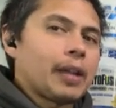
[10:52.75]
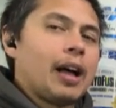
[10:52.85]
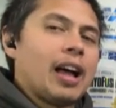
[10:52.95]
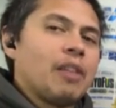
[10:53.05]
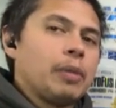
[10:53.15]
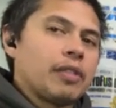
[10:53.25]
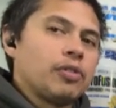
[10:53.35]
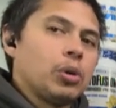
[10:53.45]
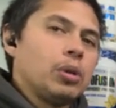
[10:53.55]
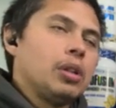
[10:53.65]
I'll have my
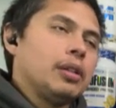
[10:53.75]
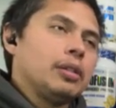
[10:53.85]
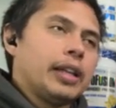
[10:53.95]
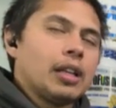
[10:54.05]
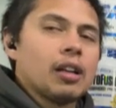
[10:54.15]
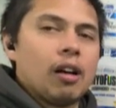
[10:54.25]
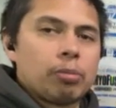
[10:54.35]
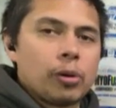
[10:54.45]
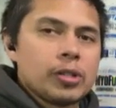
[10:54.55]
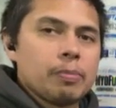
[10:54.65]
full link of
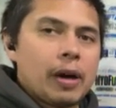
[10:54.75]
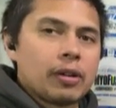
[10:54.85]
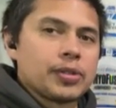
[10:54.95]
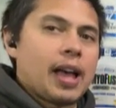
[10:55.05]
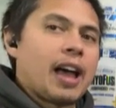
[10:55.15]
protein powders